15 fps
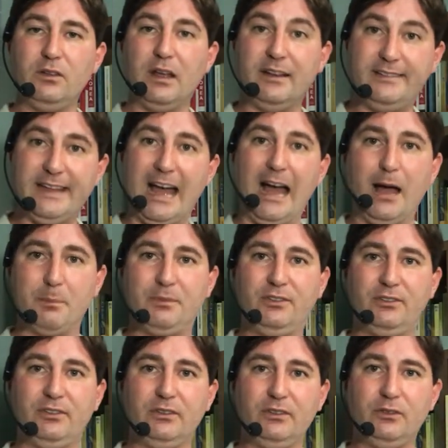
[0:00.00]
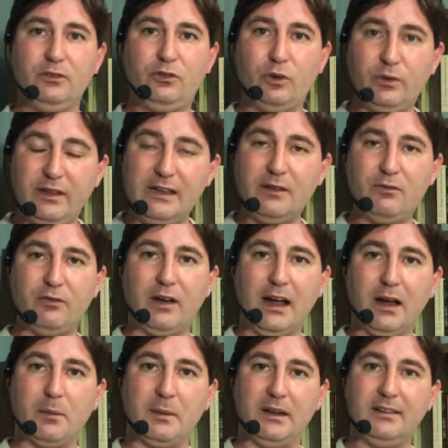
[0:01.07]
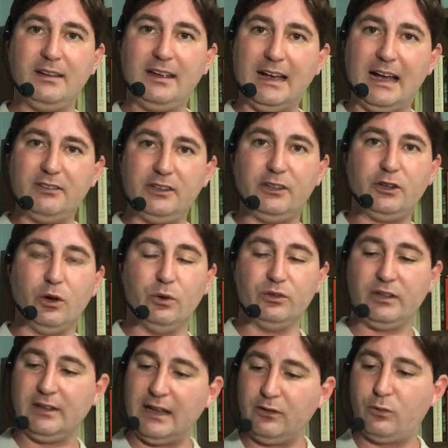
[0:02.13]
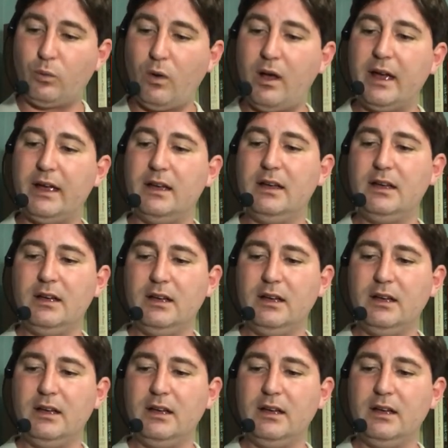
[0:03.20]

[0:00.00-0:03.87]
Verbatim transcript: adapts to the environment as it goes, and that's why